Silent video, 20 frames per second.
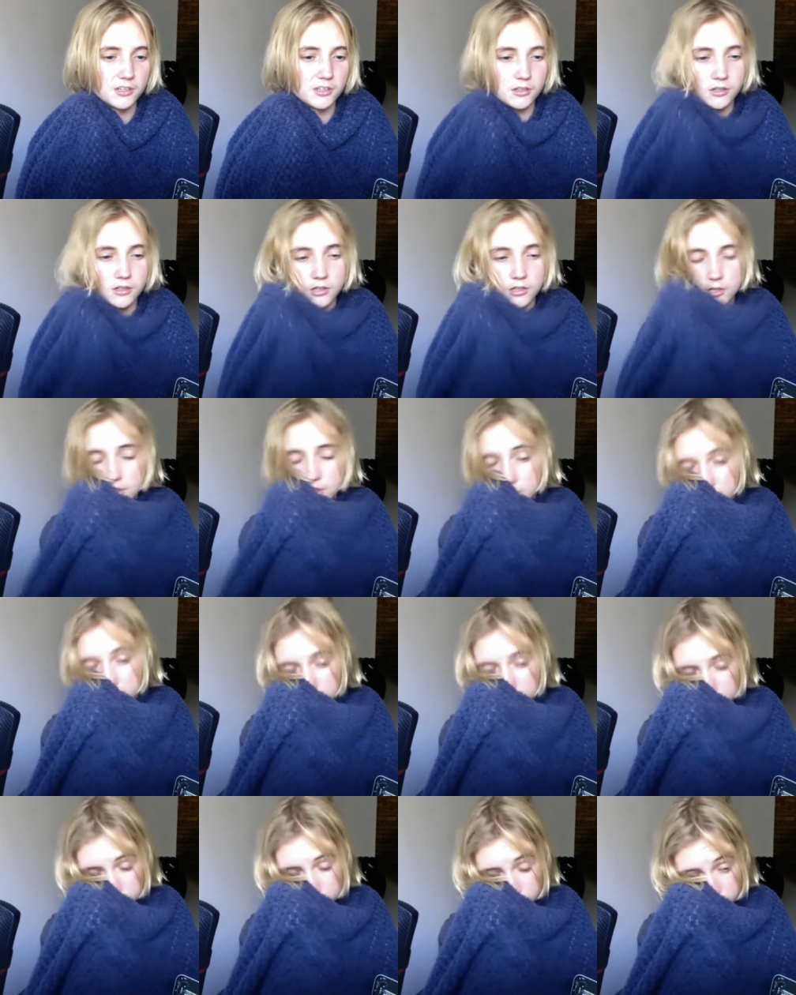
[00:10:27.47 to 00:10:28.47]
I
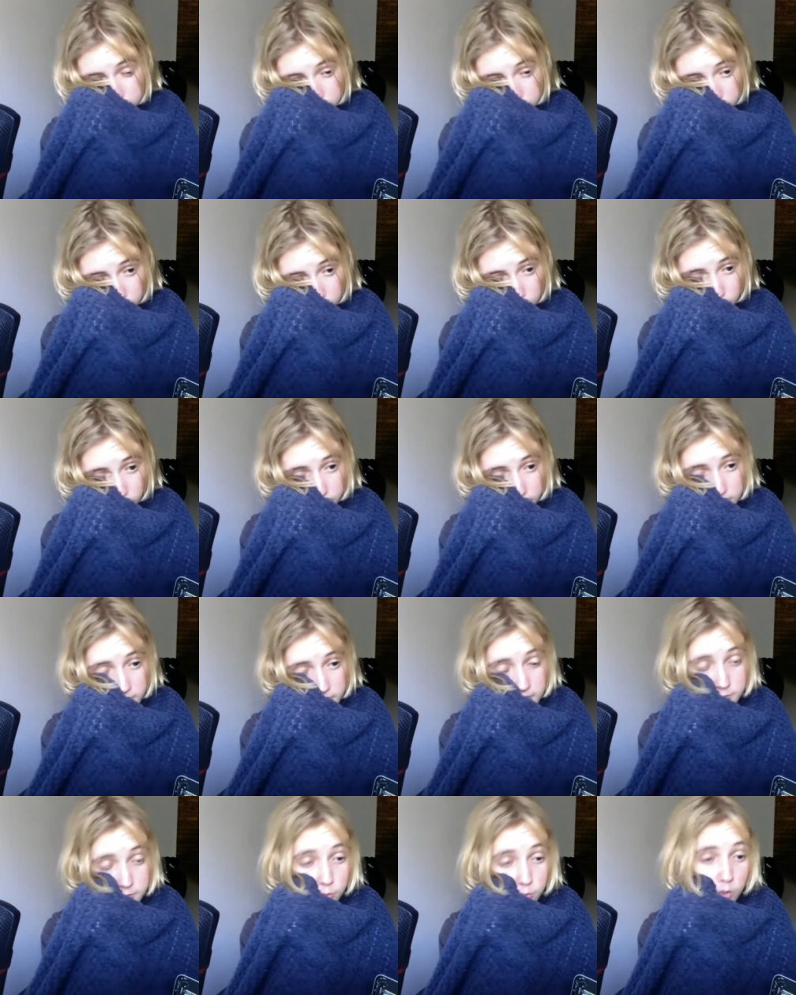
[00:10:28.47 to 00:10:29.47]
just don't like it
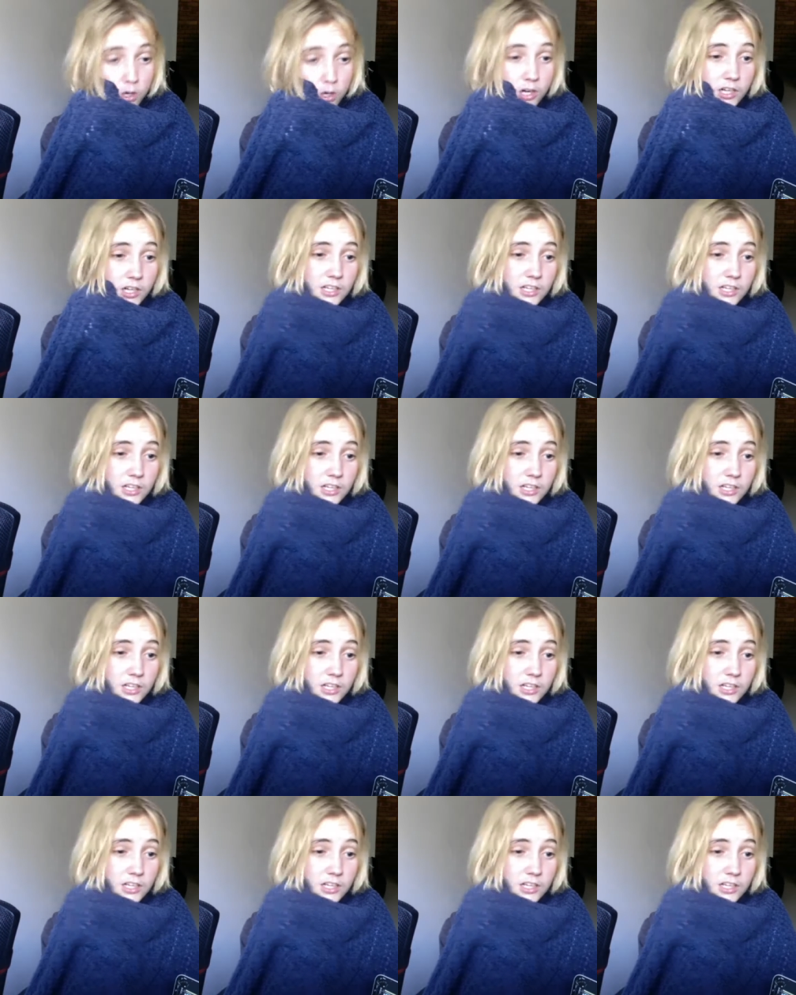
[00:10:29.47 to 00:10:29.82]
anymore.